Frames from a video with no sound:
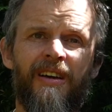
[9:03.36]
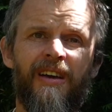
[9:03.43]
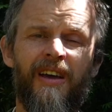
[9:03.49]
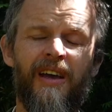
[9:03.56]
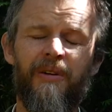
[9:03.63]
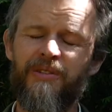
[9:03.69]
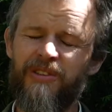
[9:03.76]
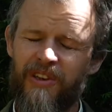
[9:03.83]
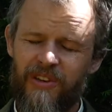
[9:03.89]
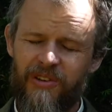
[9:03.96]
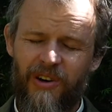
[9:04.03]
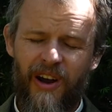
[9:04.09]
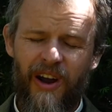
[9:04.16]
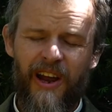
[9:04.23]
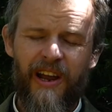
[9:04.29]
it was the
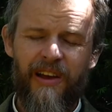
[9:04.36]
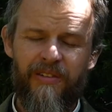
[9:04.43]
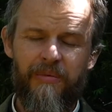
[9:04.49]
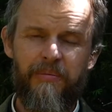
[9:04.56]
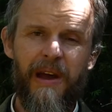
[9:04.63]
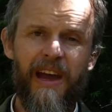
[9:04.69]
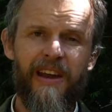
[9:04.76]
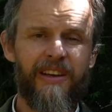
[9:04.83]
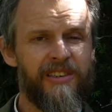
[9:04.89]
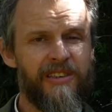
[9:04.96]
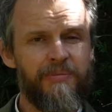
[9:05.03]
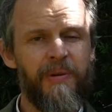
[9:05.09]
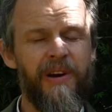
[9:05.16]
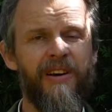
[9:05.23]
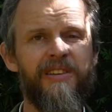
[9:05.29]
cry of a man
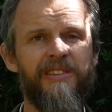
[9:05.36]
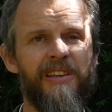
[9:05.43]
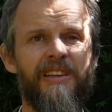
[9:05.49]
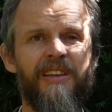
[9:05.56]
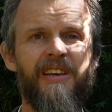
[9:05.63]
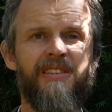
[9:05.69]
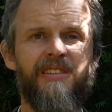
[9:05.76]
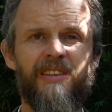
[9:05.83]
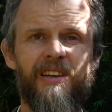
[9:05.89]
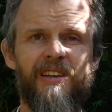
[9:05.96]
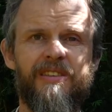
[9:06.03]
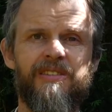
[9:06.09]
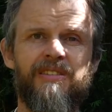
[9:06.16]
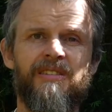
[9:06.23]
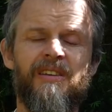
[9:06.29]
experiencing these
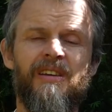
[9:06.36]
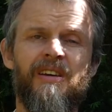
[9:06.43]
things.